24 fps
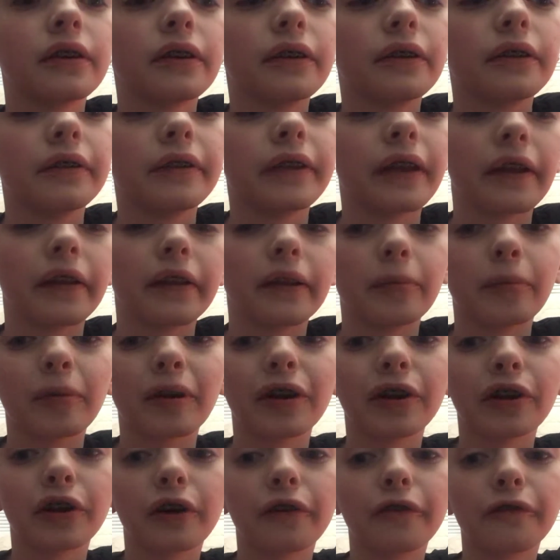Now they might
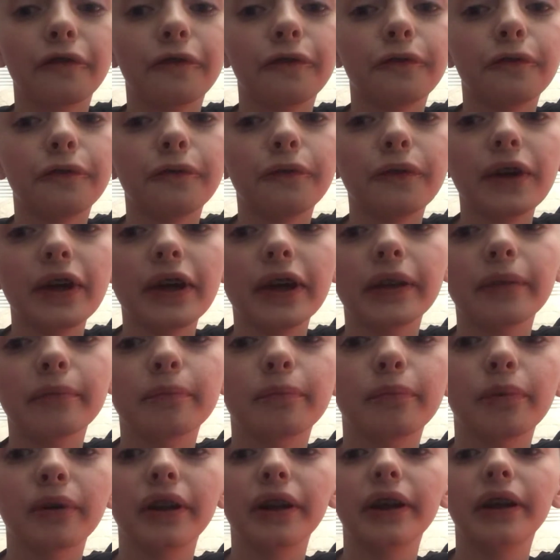not fit,
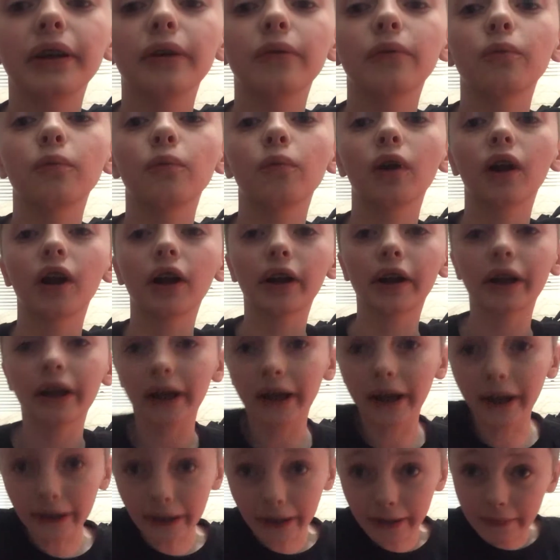but it work,
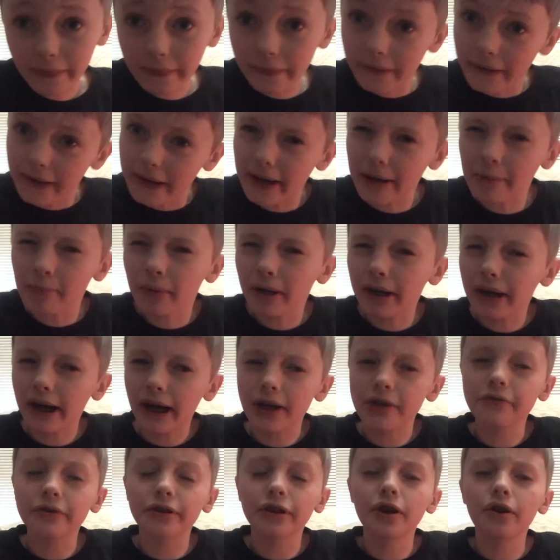and I think I might
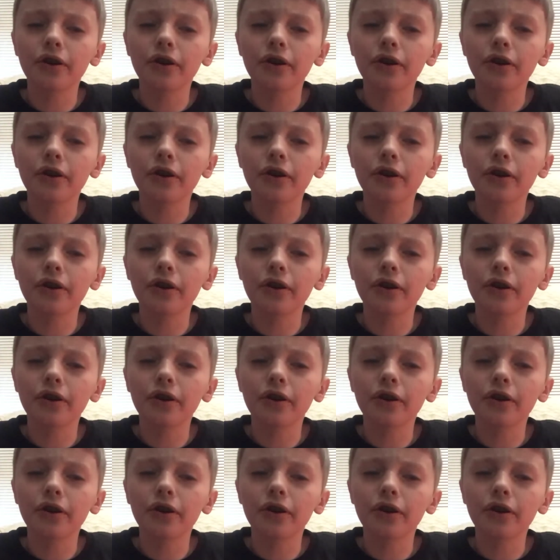actually go